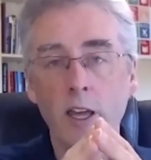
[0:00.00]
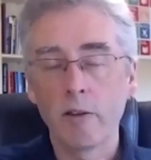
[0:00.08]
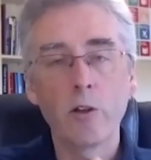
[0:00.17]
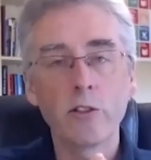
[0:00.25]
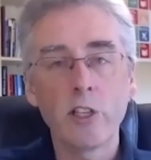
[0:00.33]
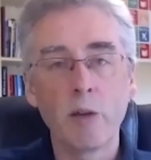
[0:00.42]

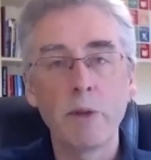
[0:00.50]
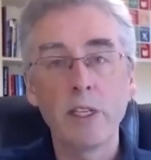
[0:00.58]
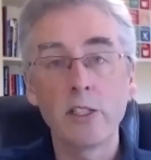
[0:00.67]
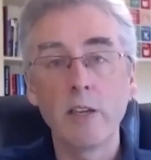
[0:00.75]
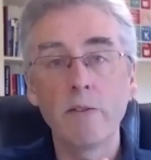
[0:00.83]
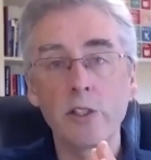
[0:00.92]
contact me,
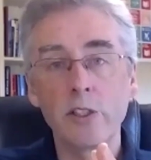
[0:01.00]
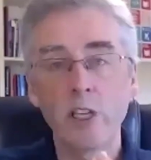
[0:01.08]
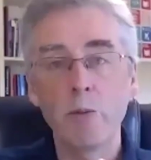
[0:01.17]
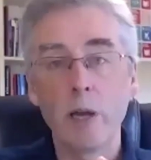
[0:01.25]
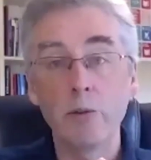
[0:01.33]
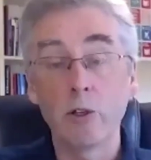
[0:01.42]

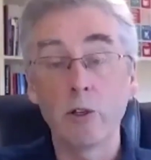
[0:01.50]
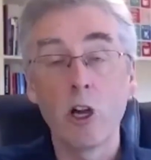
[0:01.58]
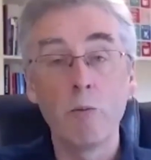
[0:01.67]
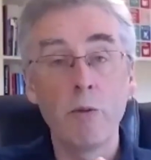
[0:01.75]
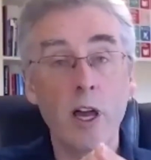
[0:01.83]
steve@stevepipe.com.